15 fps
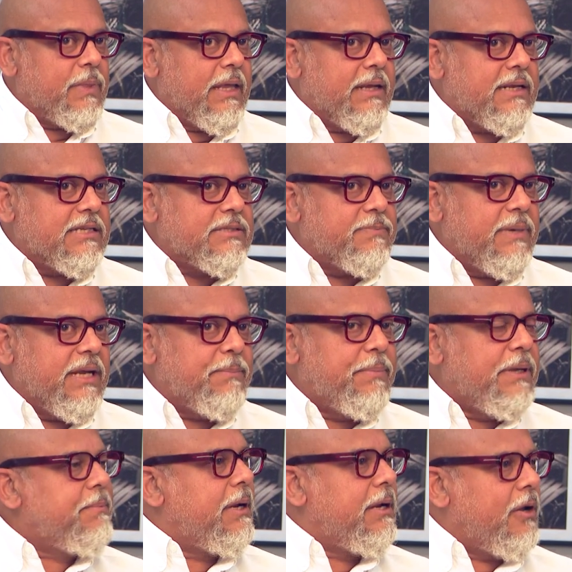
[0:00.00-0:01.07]
it has made
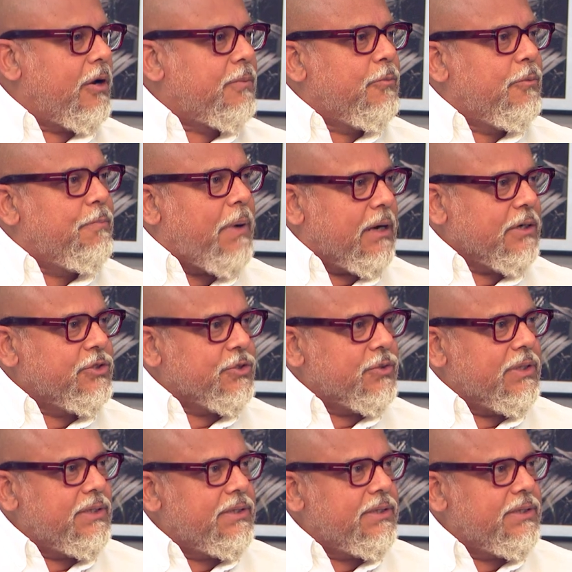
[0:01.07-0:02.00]
people a lot more punctual.